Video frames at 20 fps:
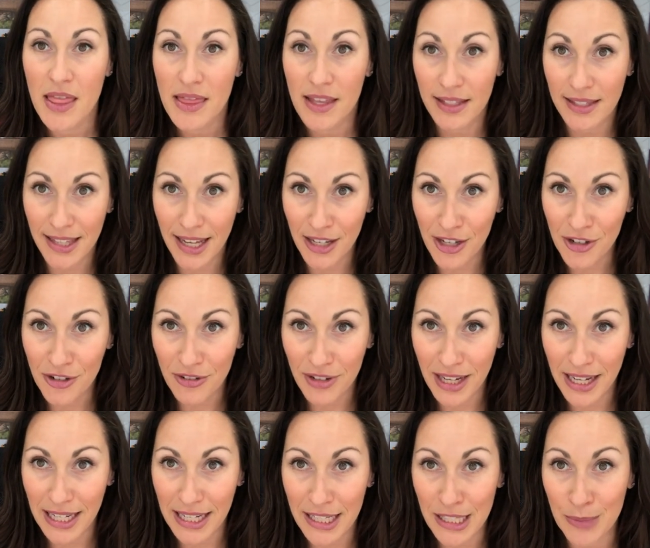The second
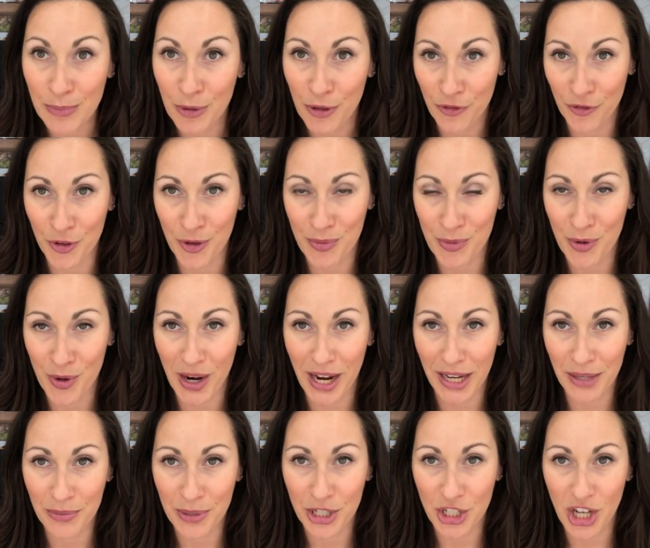grade is perfume
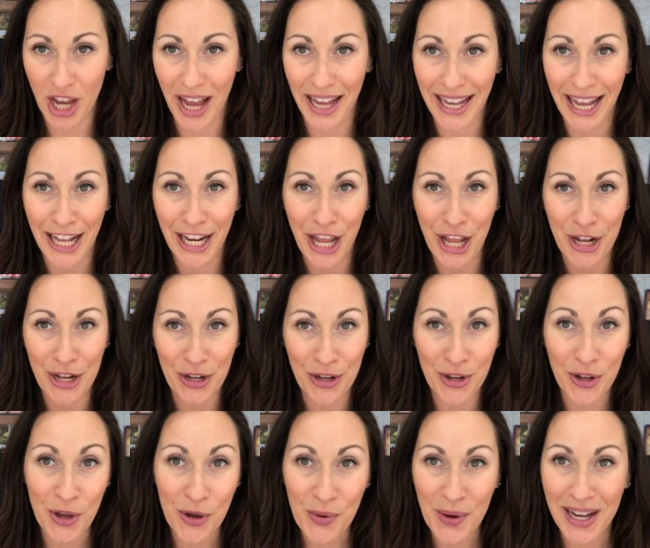grade, which I had
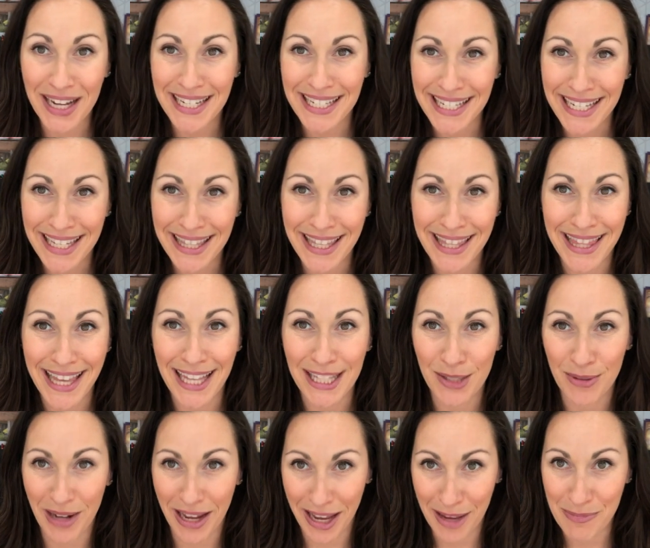no idea that that's
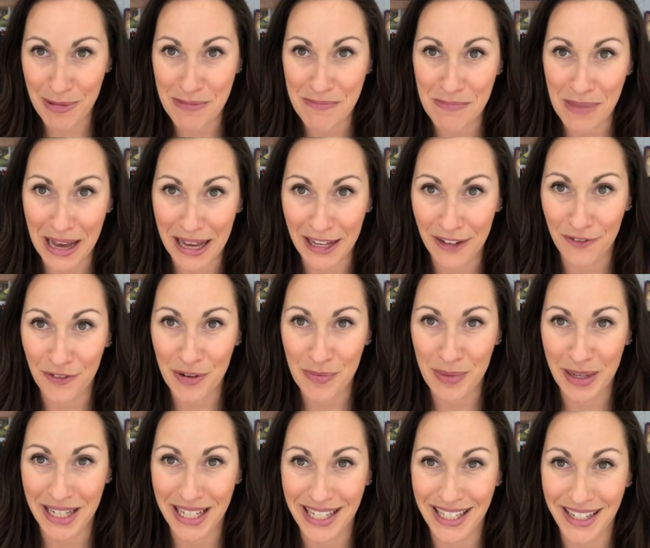what I had been buying for
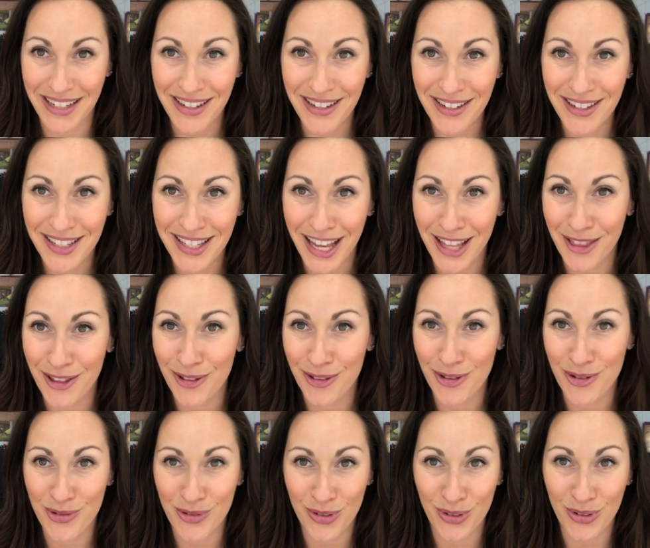many years at the
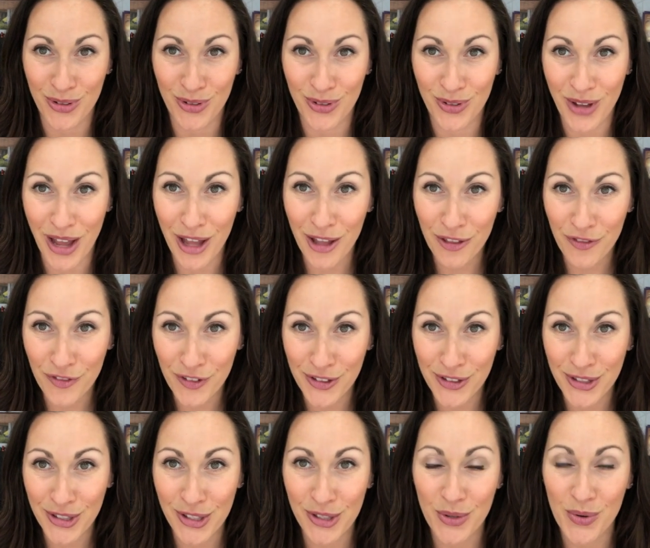local health
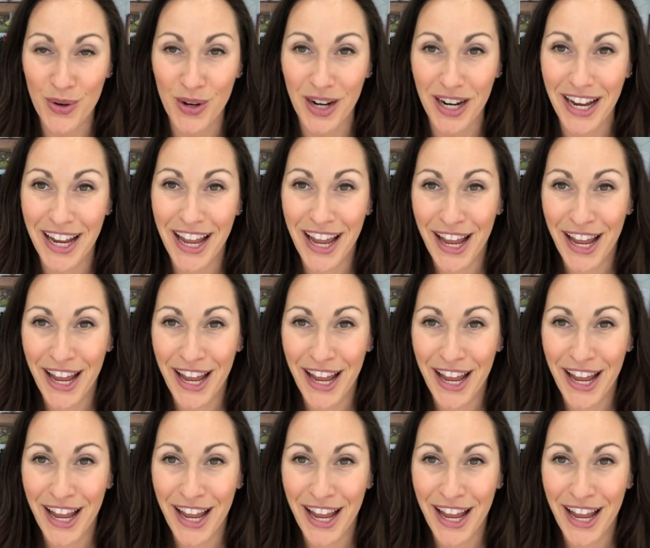food store.